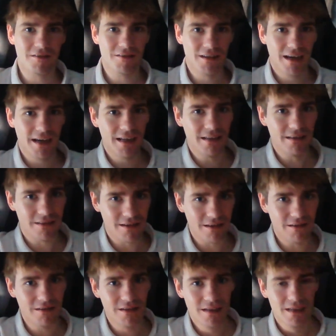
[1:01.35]
3080
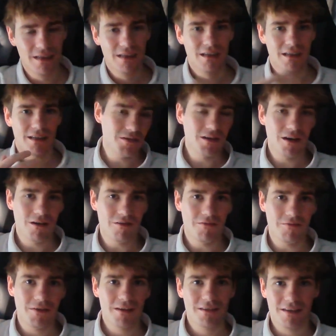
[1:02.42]
so you know
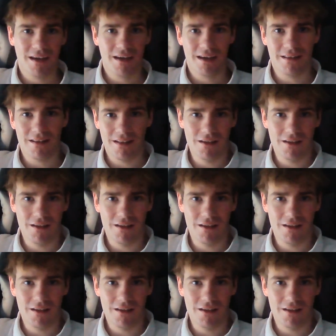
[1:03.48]
things can get a